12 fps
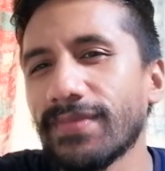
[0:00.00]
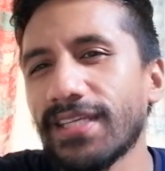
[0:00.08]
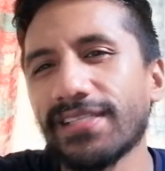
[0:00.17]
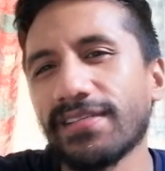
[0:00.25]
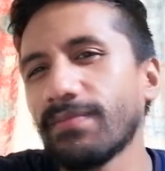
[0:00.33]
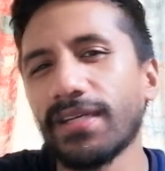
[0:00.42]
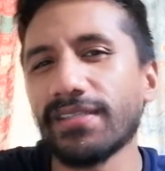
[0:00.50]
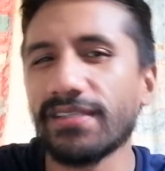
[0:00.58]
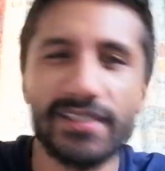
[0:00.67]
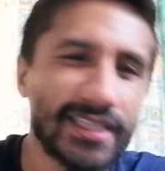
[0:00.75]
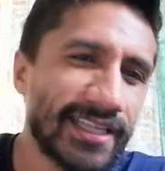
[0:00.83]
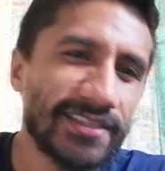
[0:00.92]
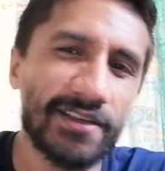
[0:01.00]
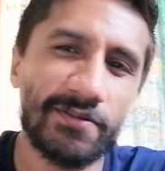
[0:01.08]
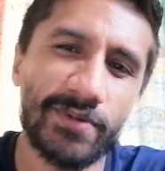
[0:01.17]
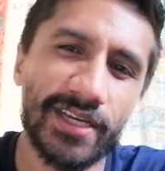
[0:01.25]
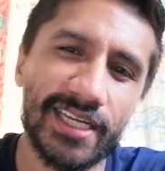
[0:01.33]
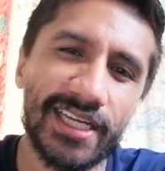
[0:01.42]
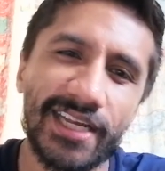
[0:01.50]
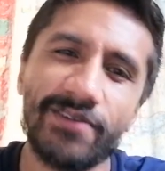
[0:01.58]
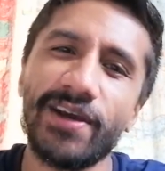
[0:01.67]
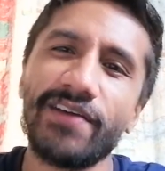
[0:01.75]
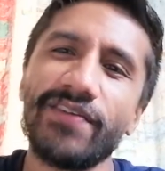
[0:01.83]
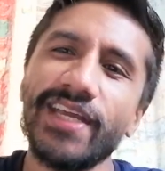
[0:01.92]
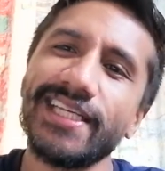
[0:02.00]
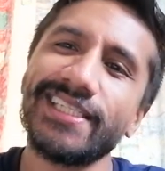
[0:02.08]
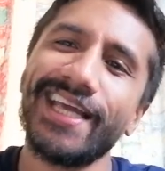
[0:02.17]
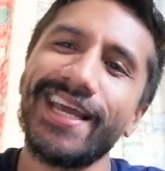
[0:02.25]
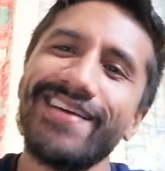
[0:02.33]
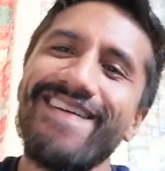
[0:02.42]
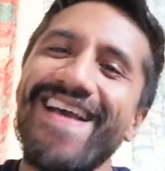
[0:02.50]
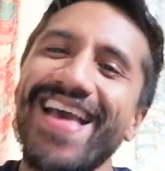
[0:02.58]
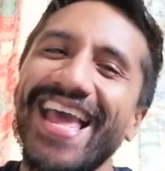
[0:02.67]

There's some S's in there somewhere. Anyway, VSA,